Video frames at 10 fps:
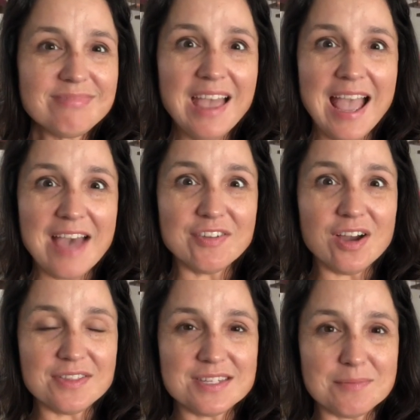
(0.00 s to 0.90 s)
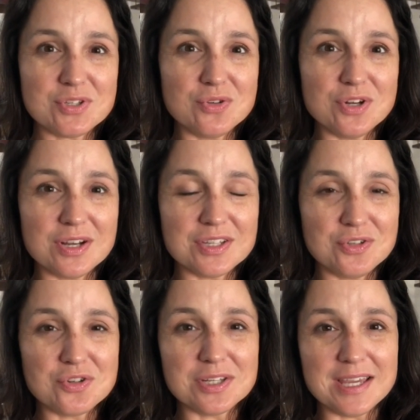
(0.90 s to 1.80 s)
I haven't got this up sooner, because
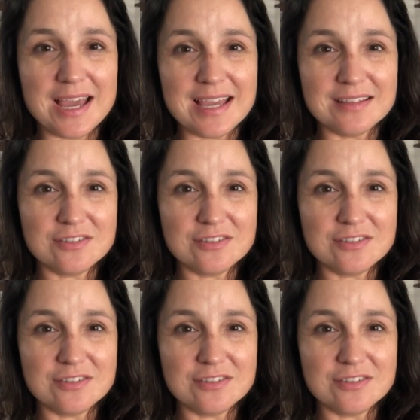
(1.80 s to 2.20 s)
usually I